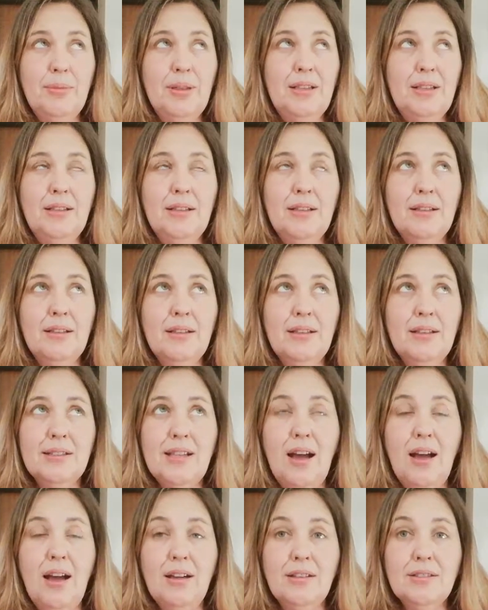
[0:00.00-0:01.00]
I mean,
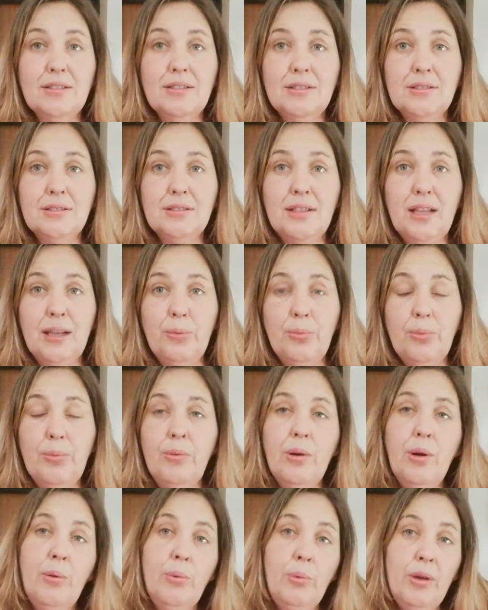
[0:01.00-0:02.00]
this house that
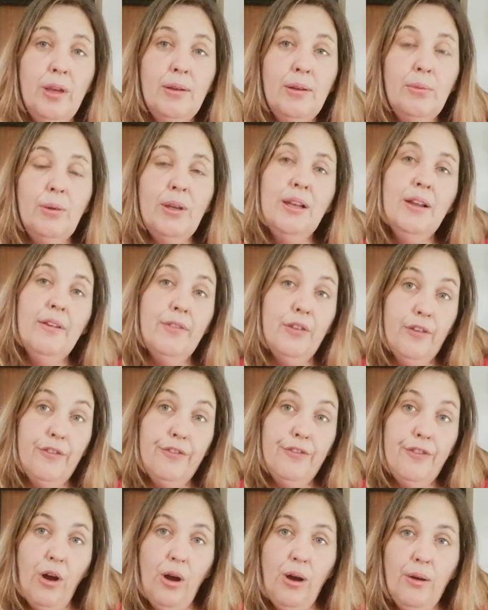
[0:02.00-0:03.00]
we live on
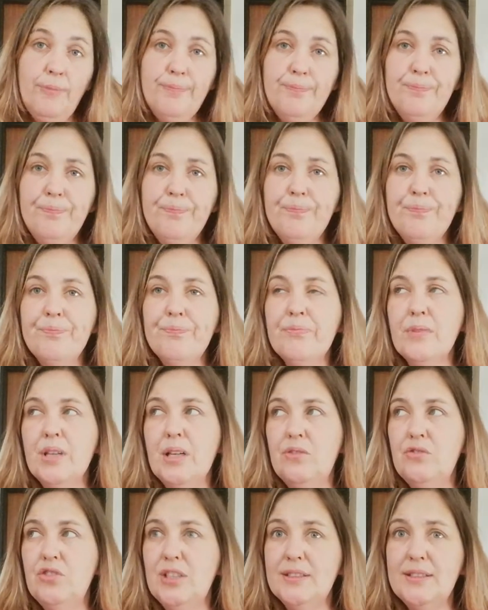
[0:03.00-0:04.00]
a farm
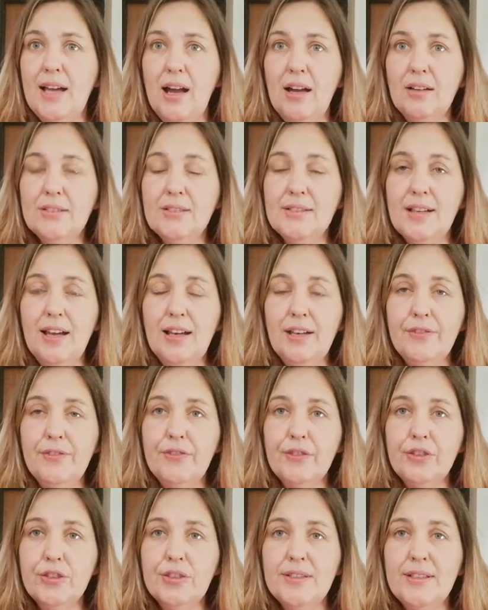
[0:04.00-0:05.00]
just outside
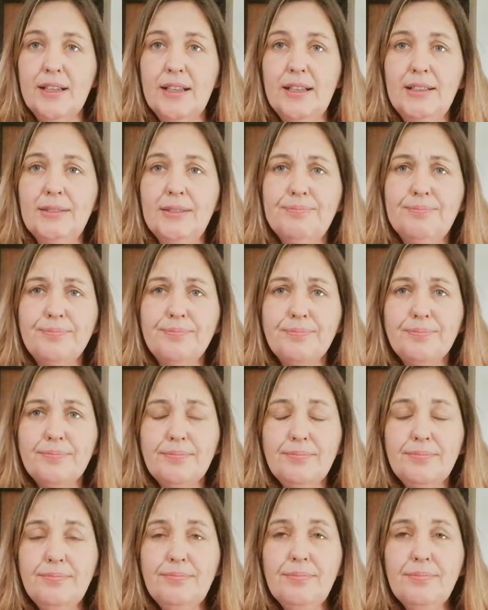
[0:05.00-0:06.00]
of Worcester
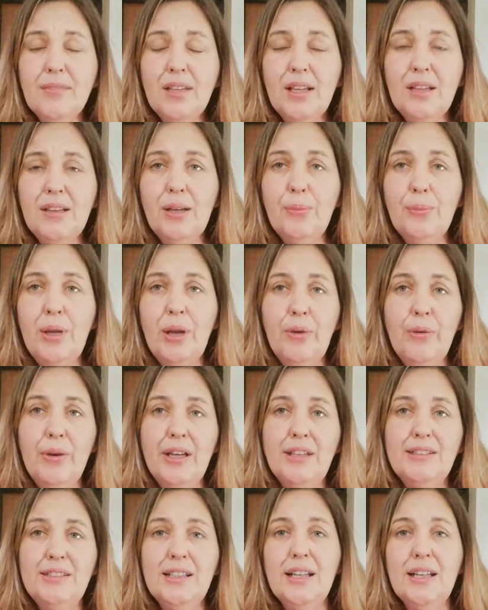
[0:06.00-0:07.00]
that we are
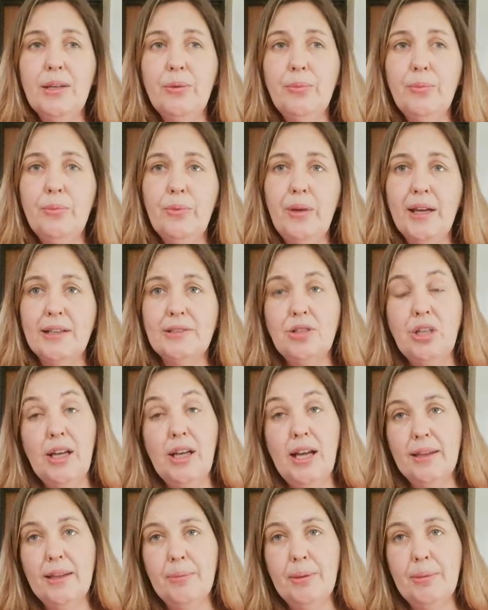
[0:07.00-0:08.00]
renting, and
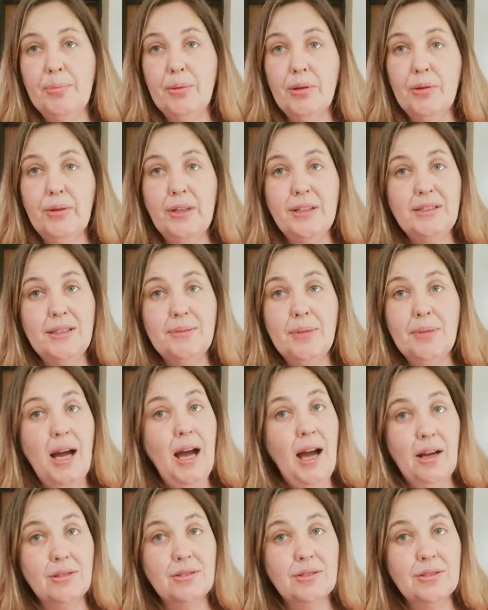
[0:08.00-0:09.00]
actually other people are renting
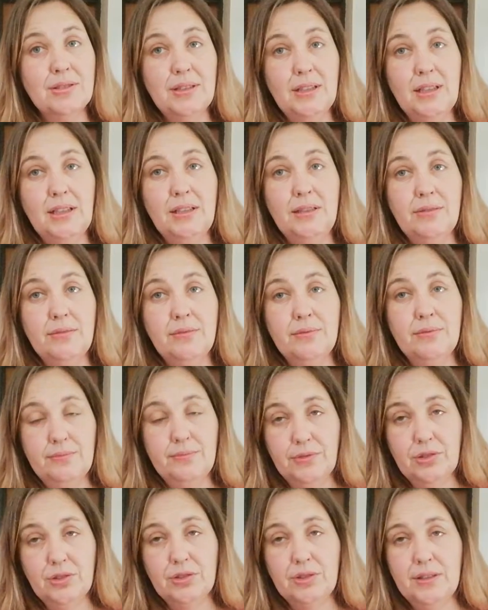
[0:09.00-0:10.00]
my house
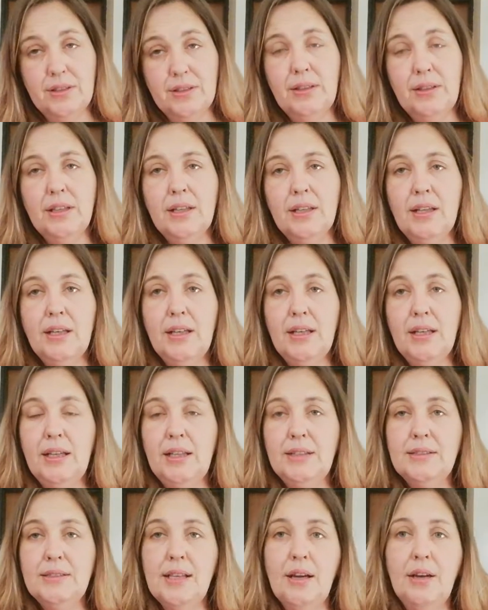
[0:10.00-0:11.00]
in Worcester
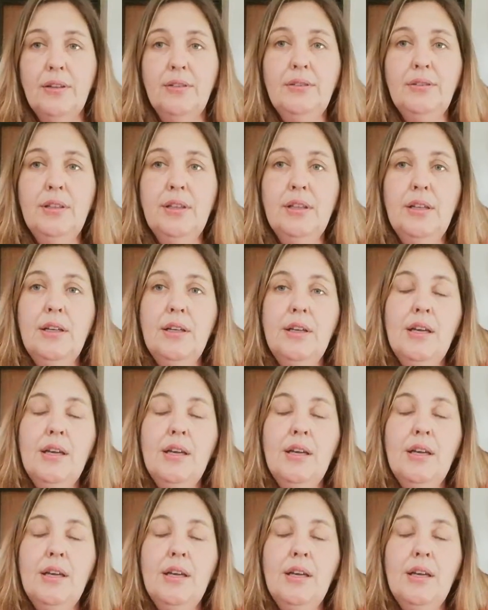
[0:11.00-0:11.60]
in town.